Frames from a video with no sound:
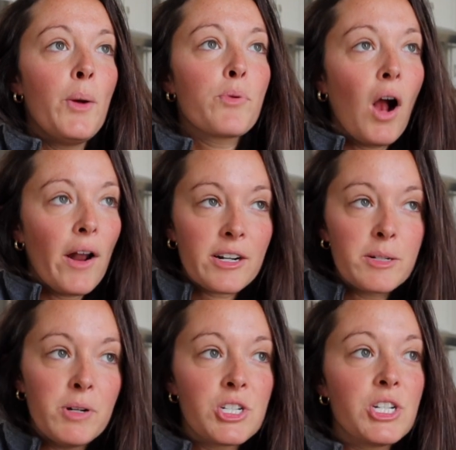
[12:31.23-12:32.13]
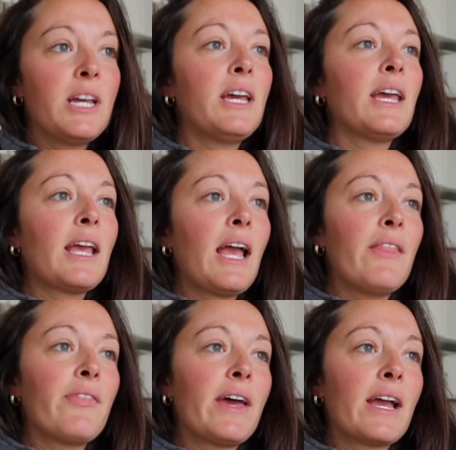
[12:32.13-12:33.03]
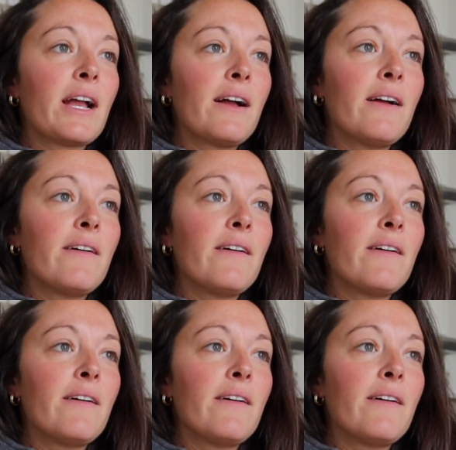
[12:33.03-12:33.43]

product pushing and like